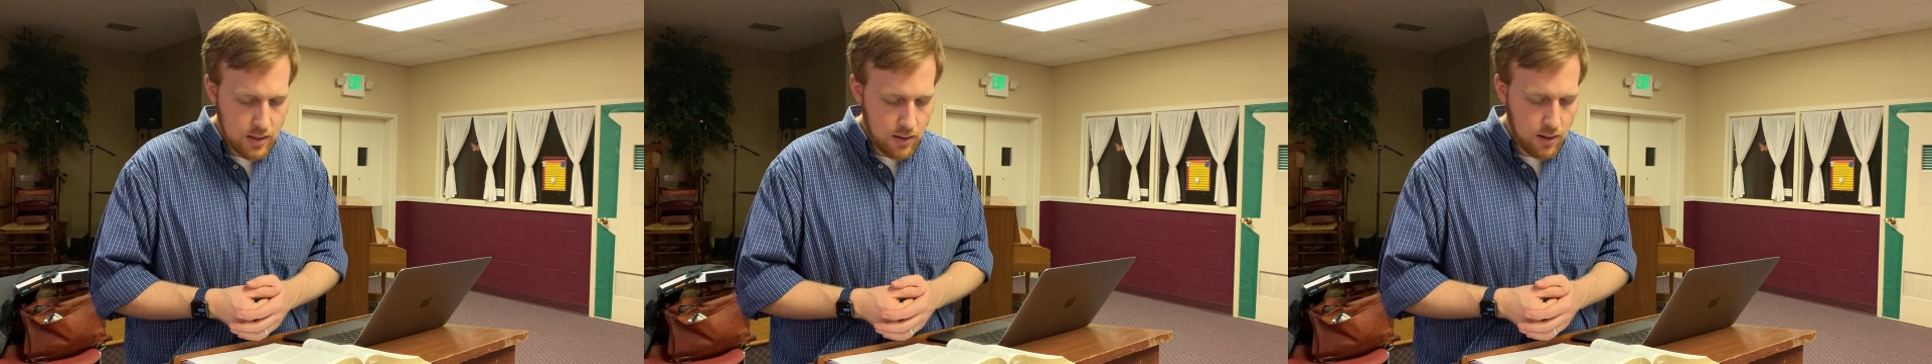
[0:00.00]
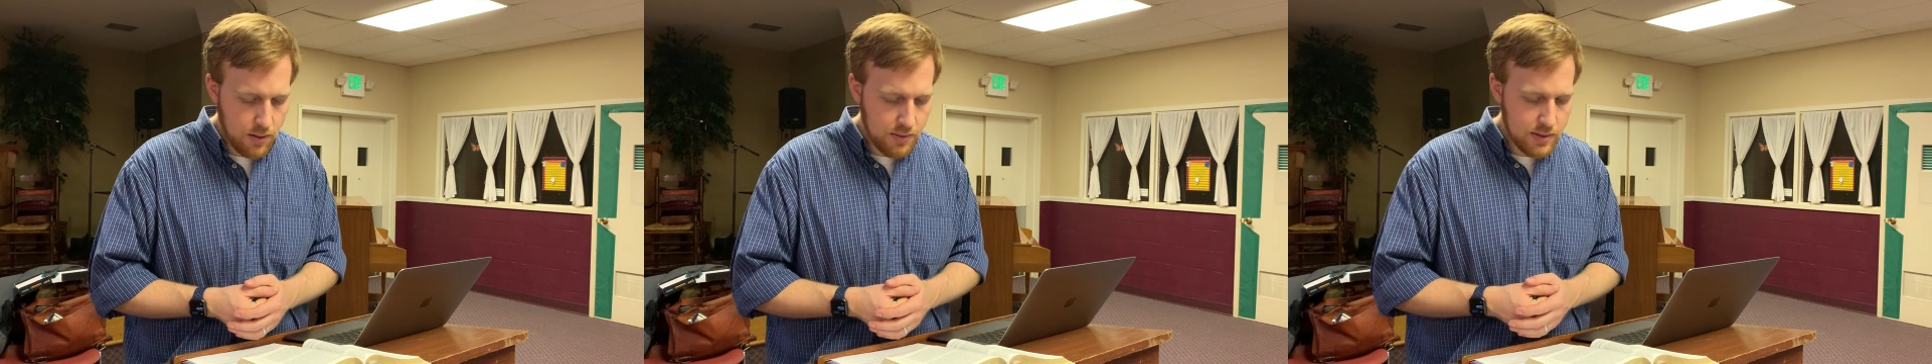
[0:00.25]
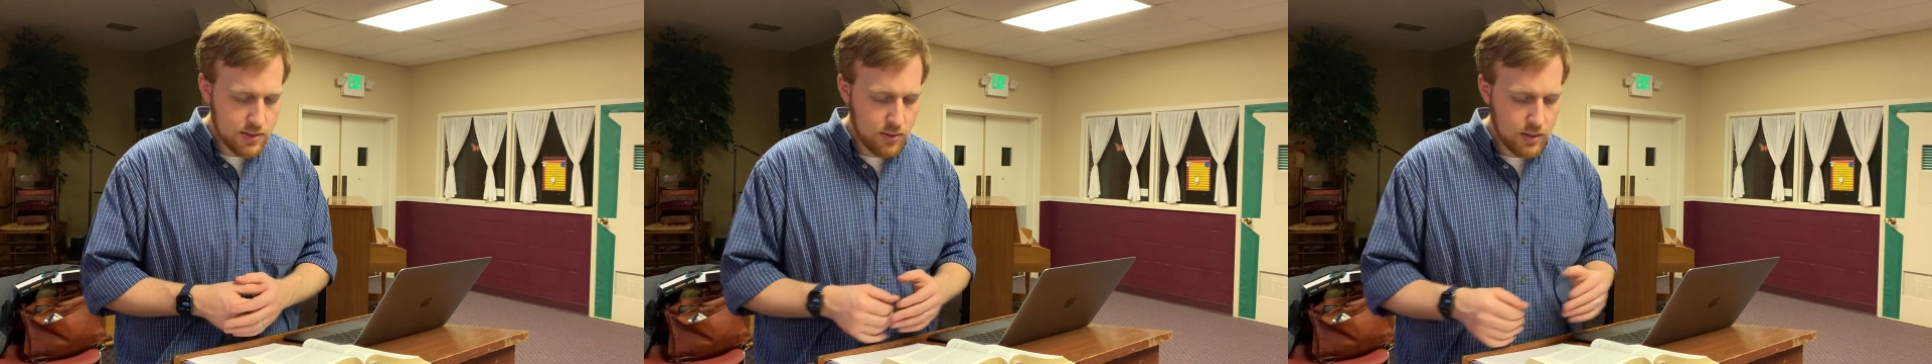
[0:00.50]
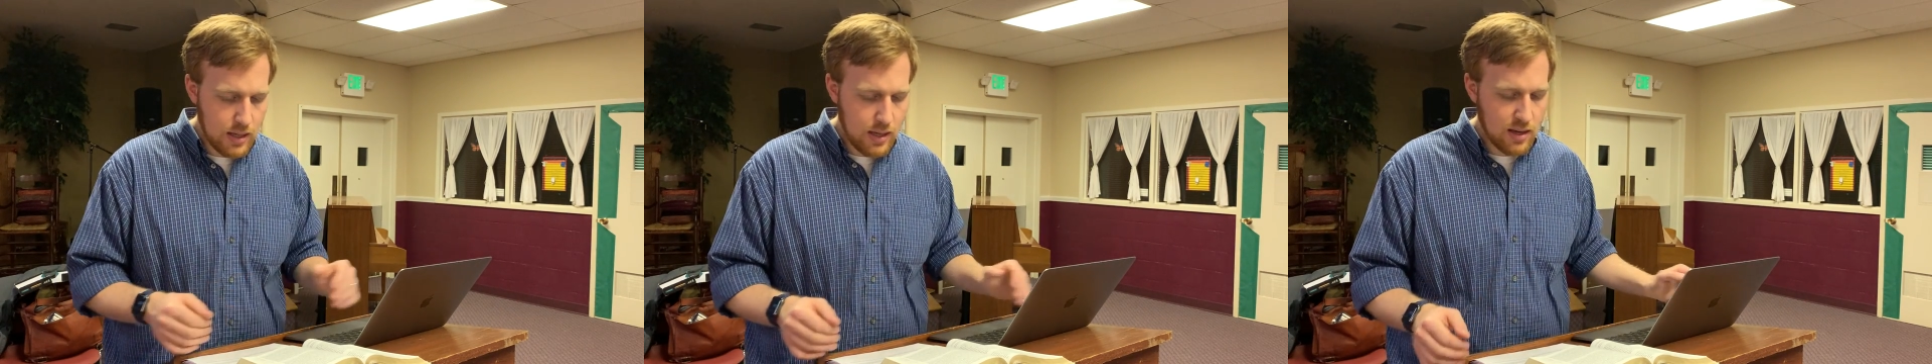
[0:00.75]
All this,
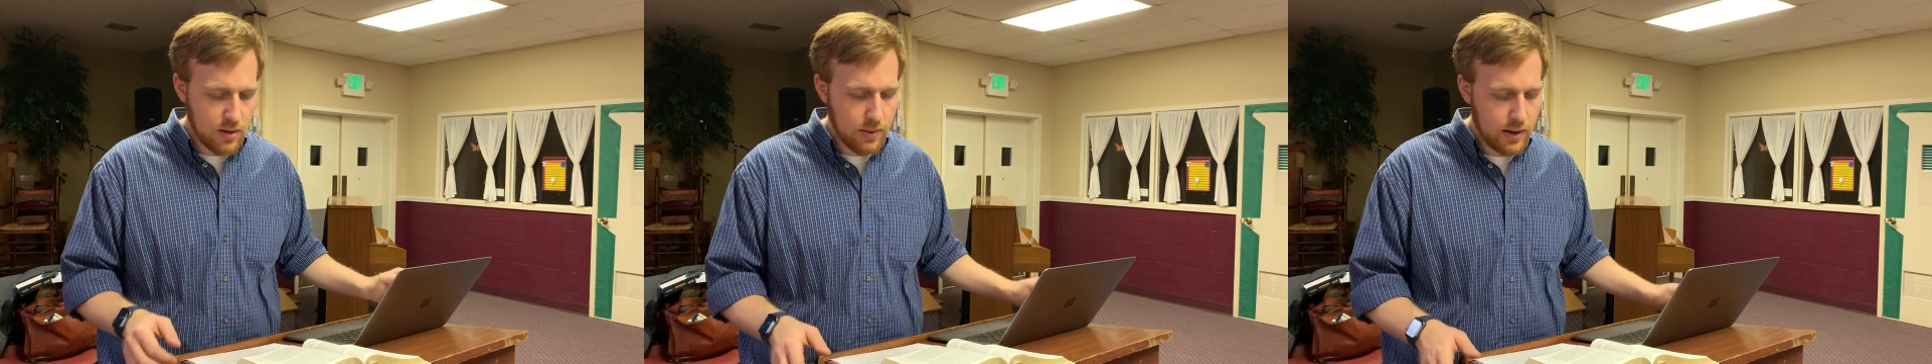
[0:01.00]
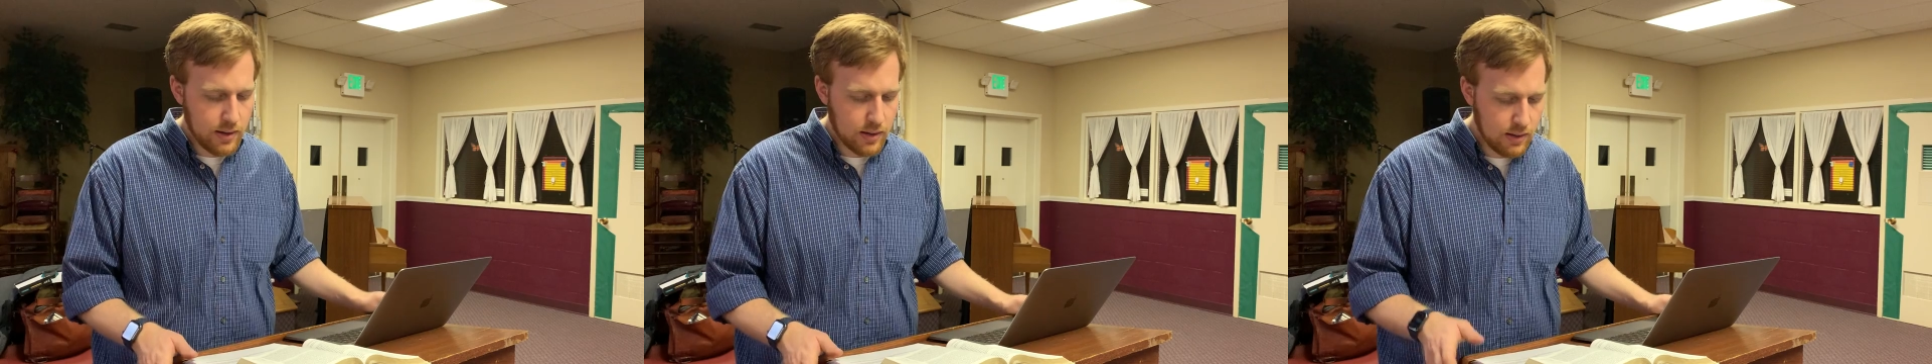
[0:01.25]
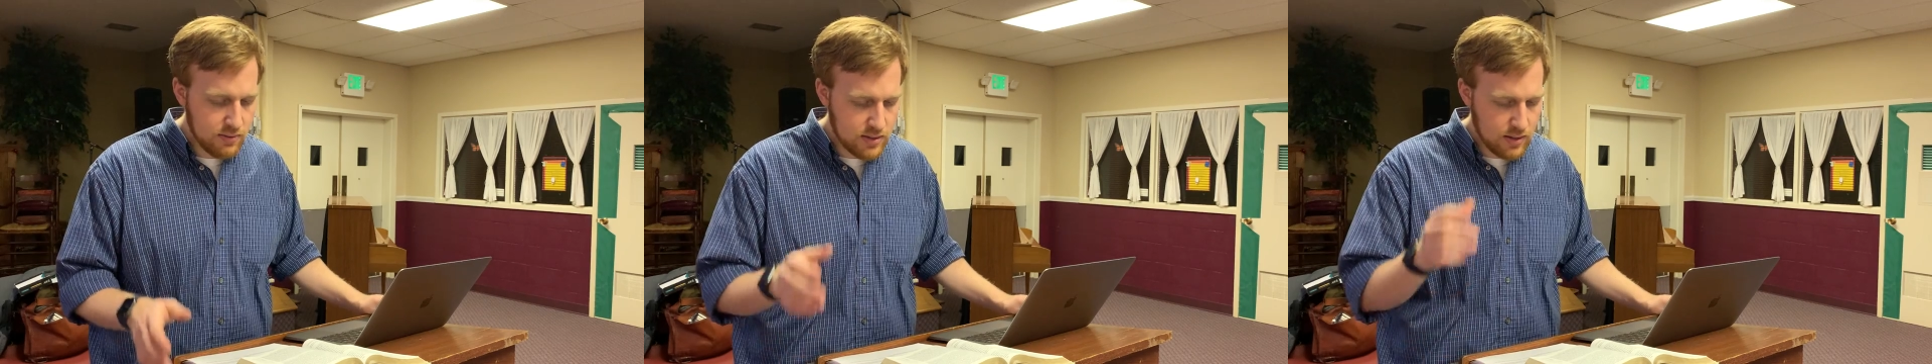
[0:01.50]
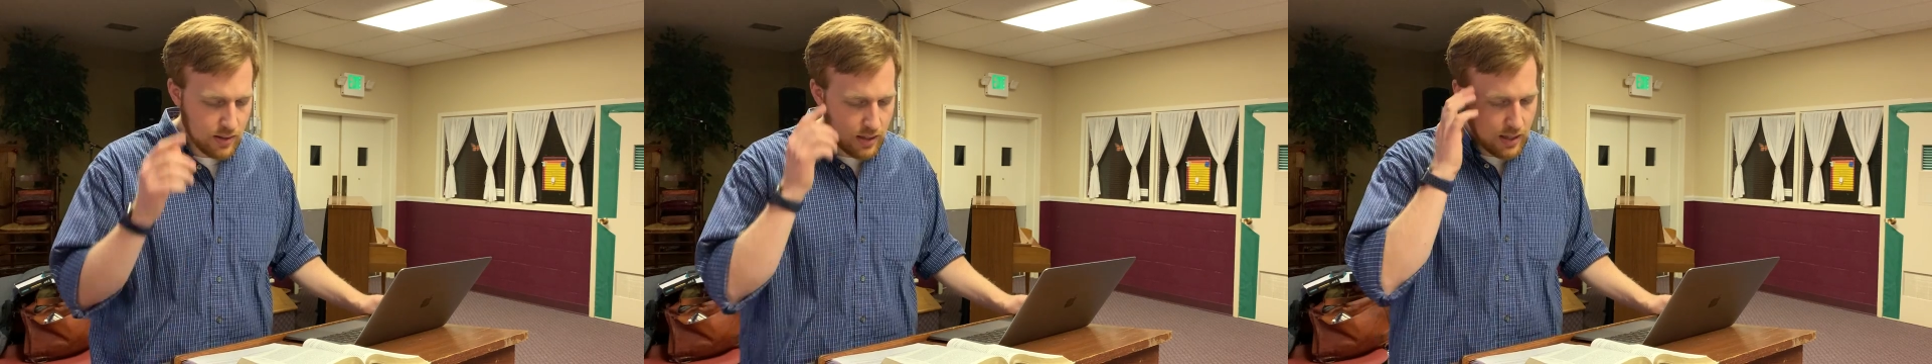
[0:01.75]
O king, Araunah gives
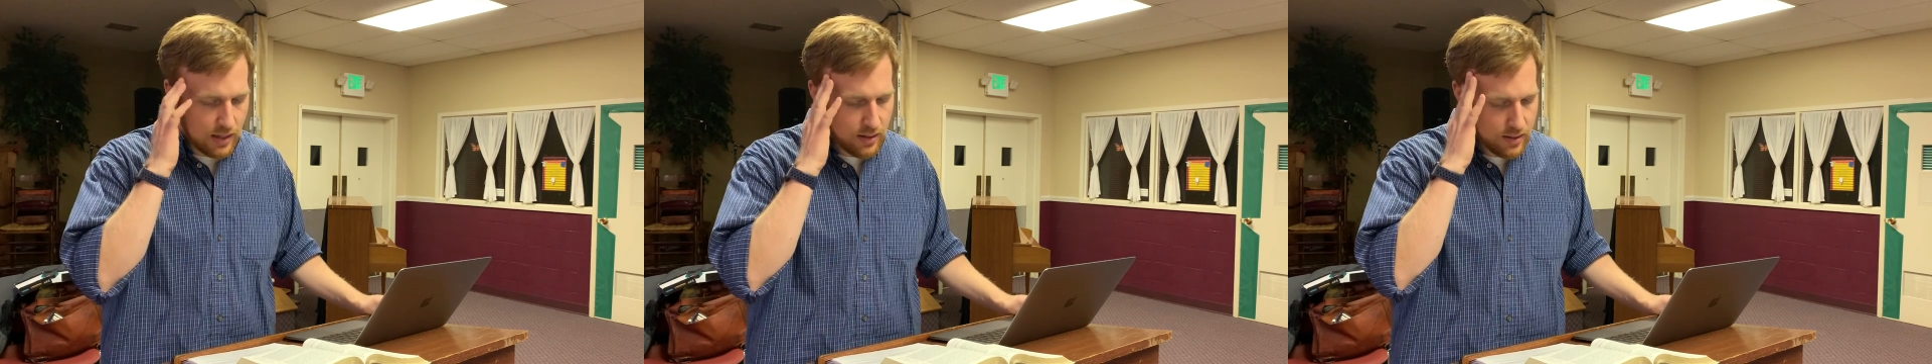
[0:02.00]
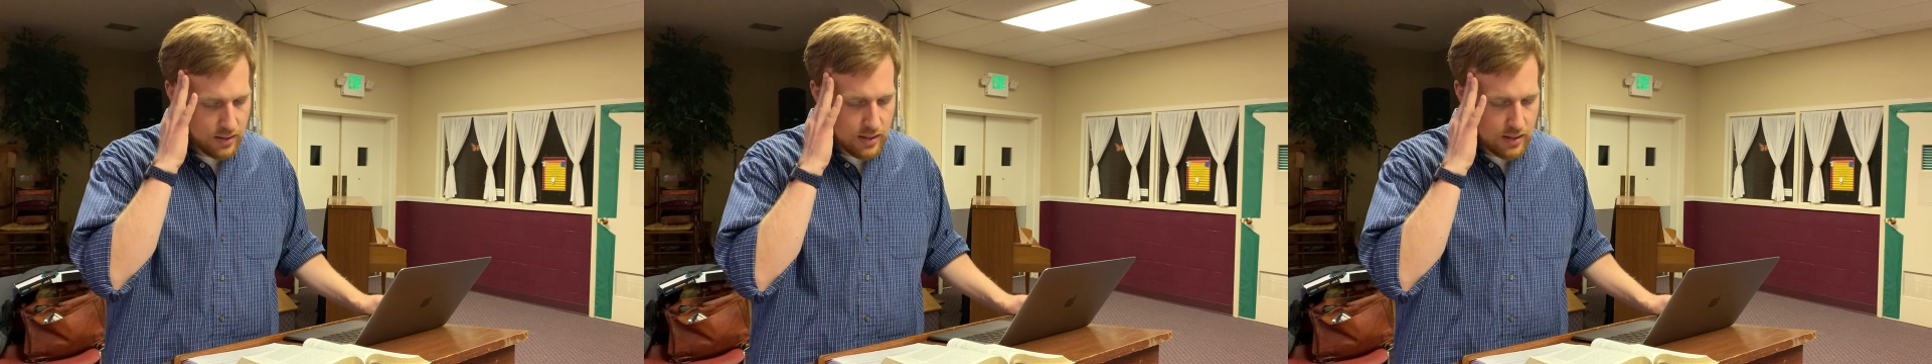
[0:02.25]
to the king.